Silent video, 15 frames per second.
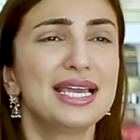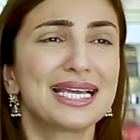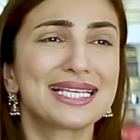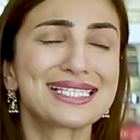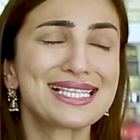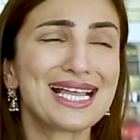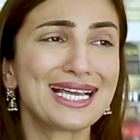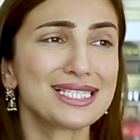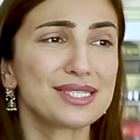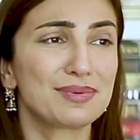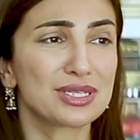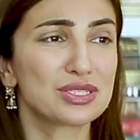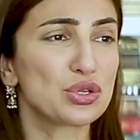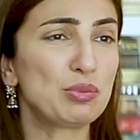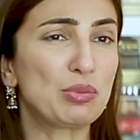it's nice, but
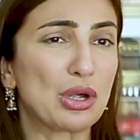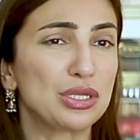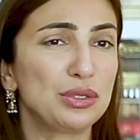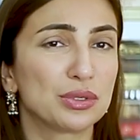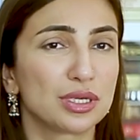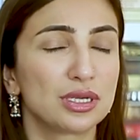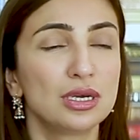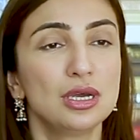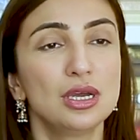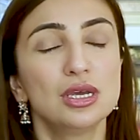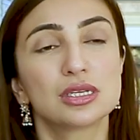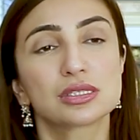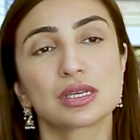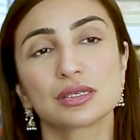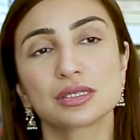it's so Bollywood.
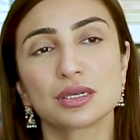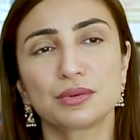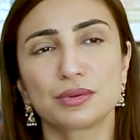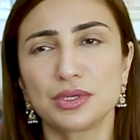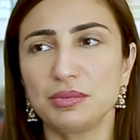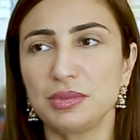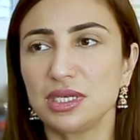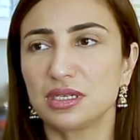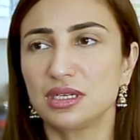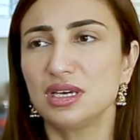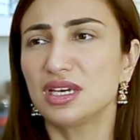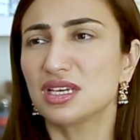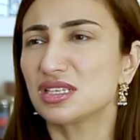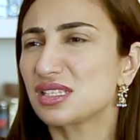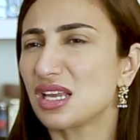So I was like, what do you mean?
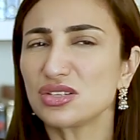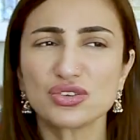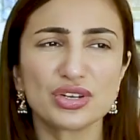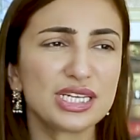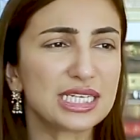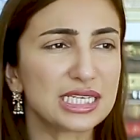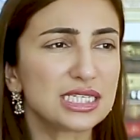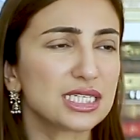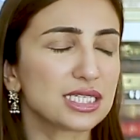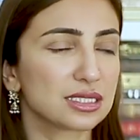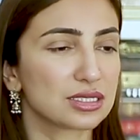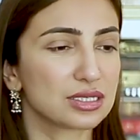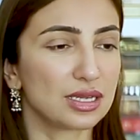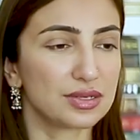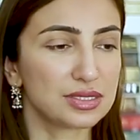It sounds really
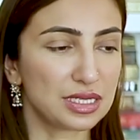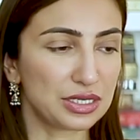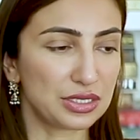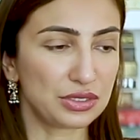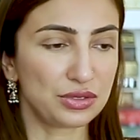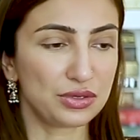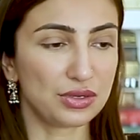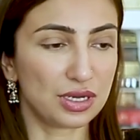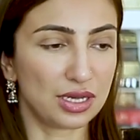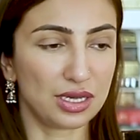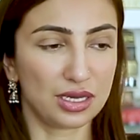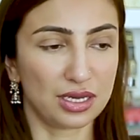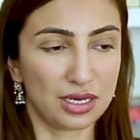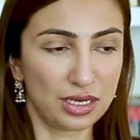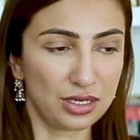Indian. So I was like,
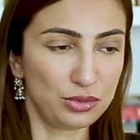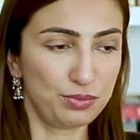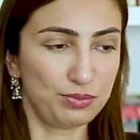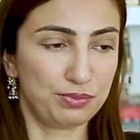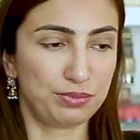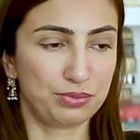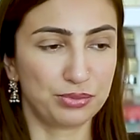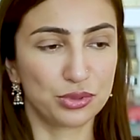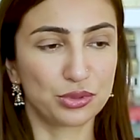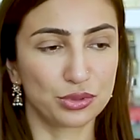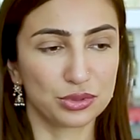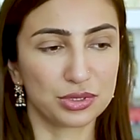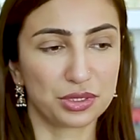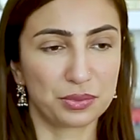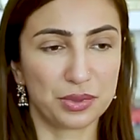I hope you
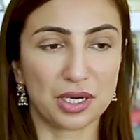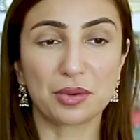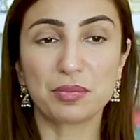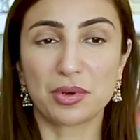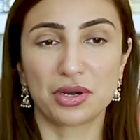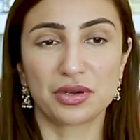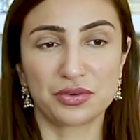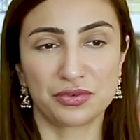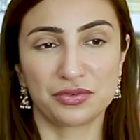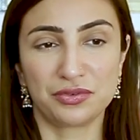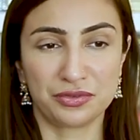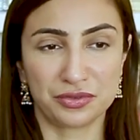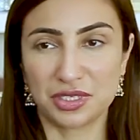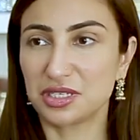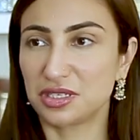know that we are part
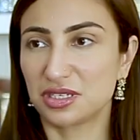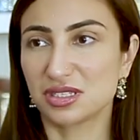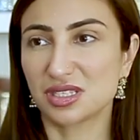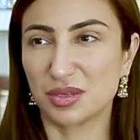of the Indian